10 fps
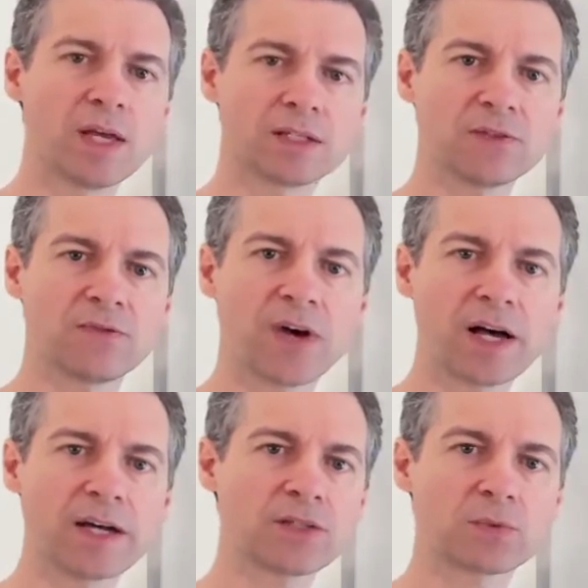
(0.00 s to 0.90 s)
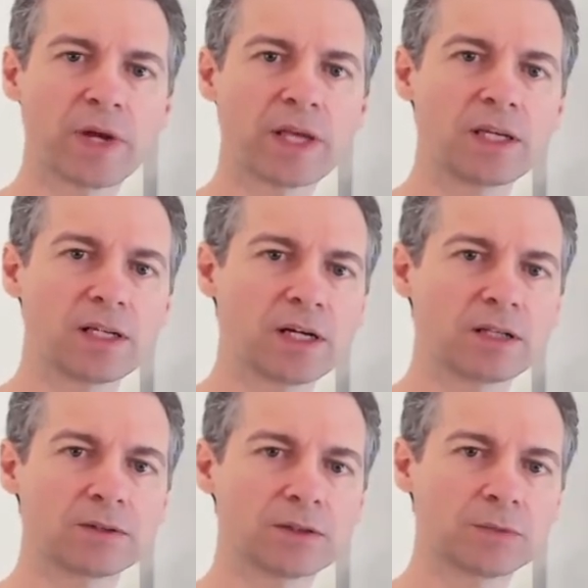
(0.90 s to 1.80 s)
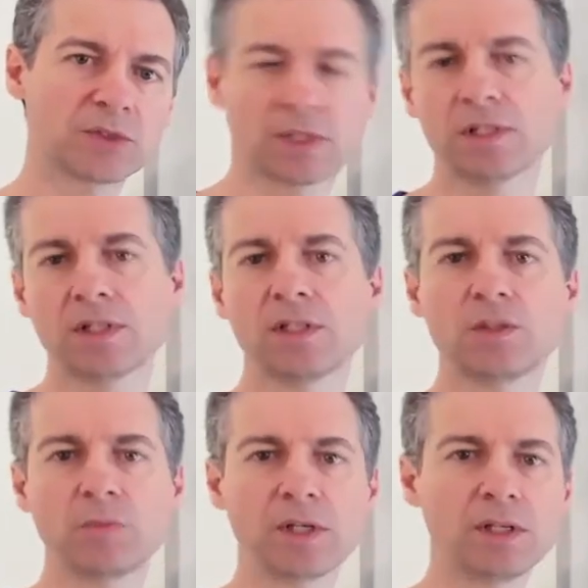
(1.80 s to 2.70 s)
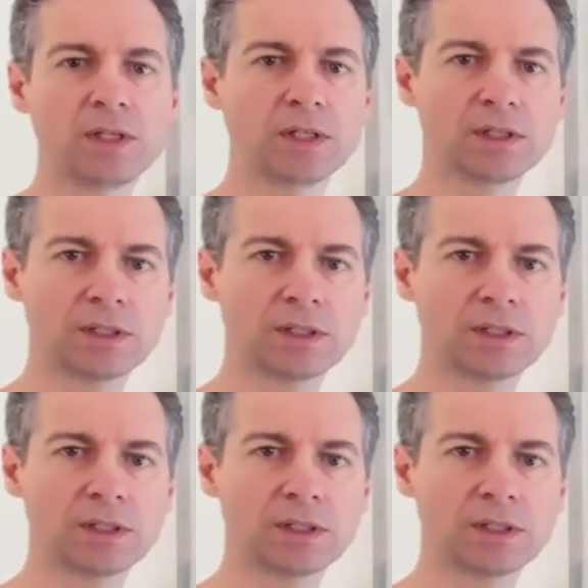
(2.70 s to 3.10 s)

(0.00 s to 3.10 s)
devise ranking algorithms that need to be